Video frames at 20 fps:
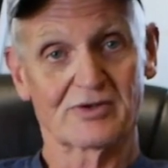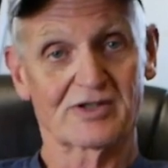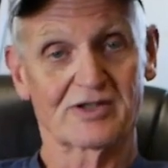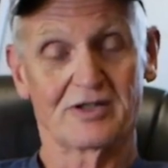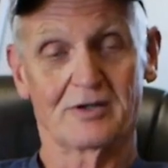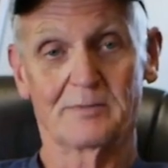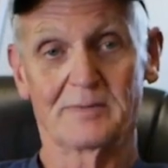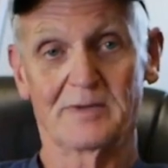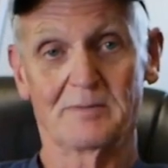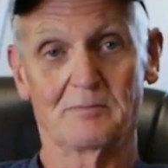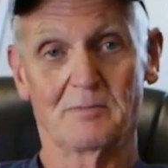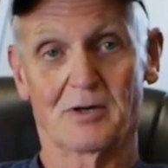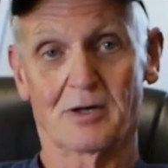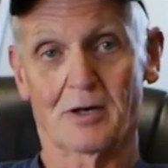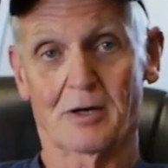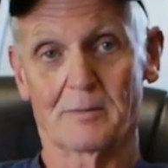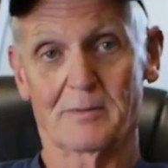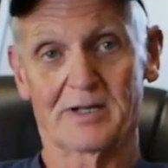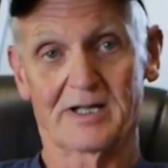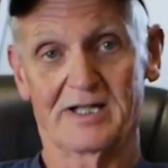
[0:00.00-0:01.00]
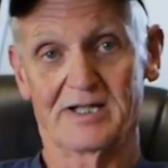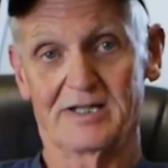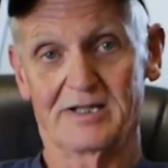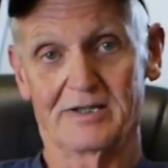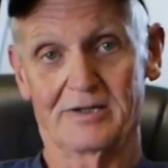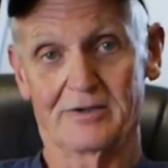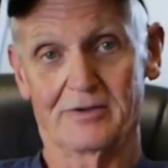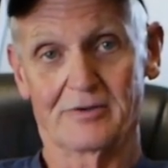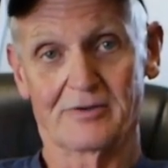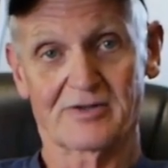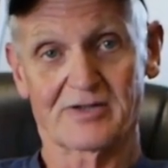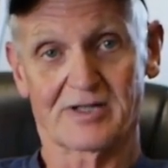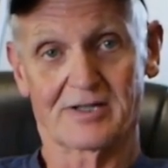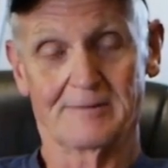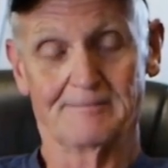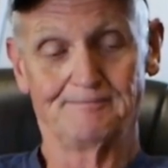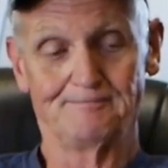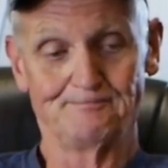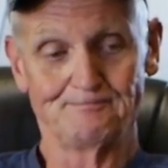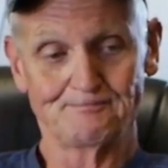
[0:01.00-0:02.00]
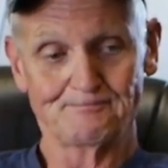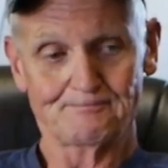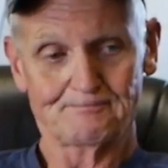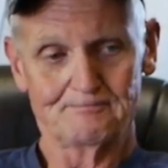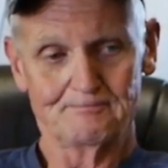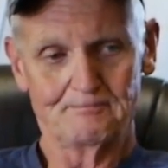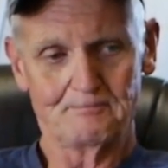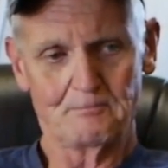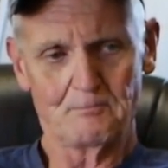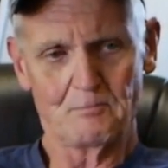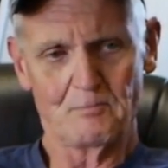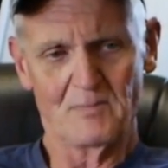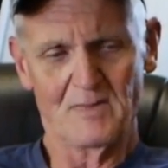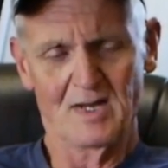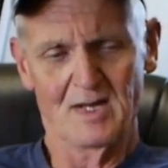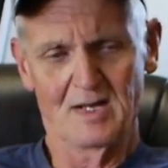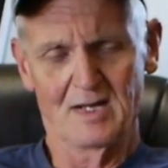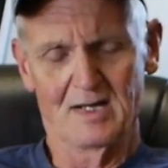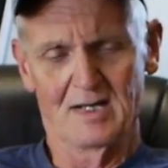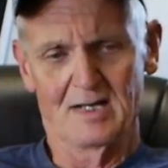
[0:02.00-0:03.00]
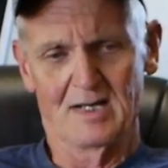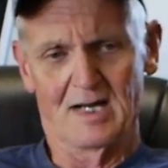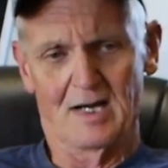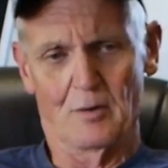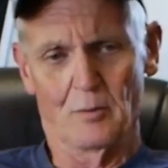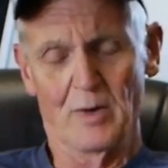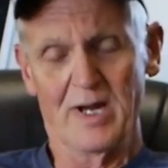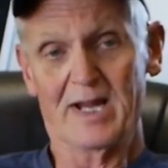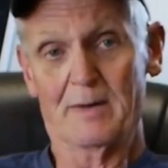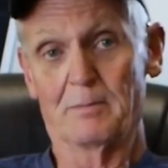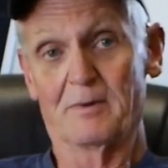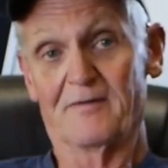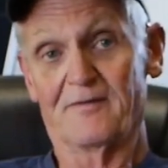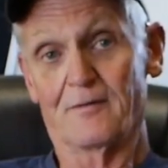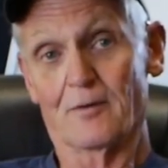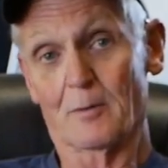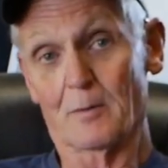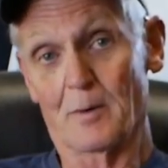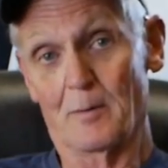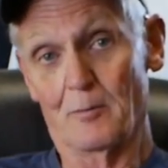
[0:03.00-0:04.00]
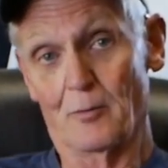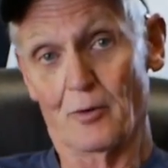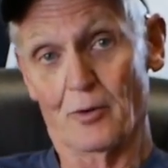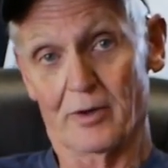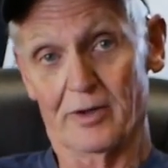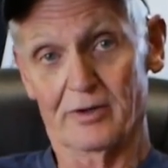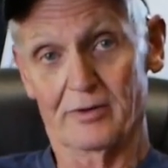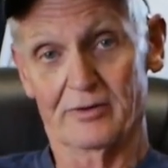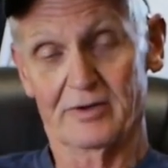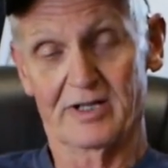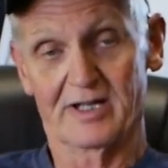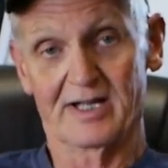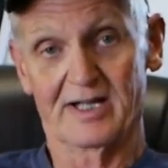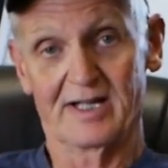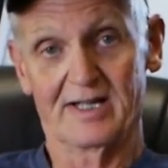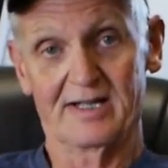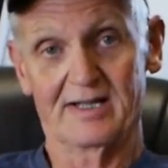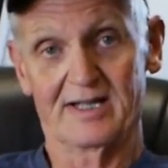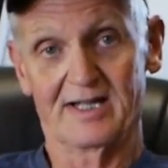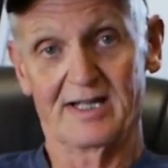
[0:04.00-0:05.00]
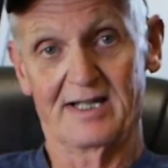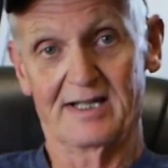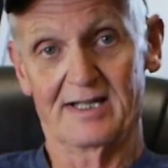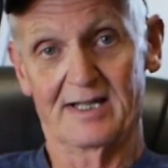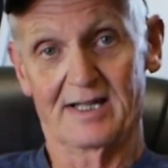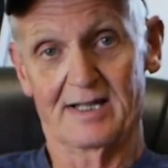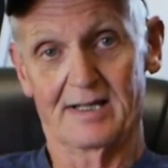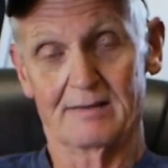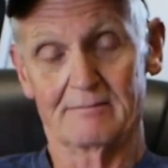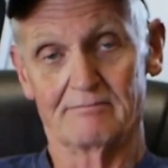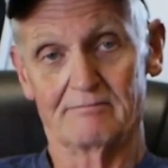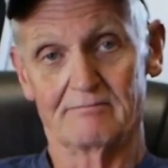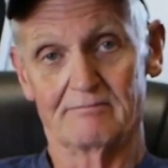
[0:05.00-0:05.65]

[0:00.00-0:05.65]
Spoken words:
there'll be barbecues, and a week before Memorial Day, the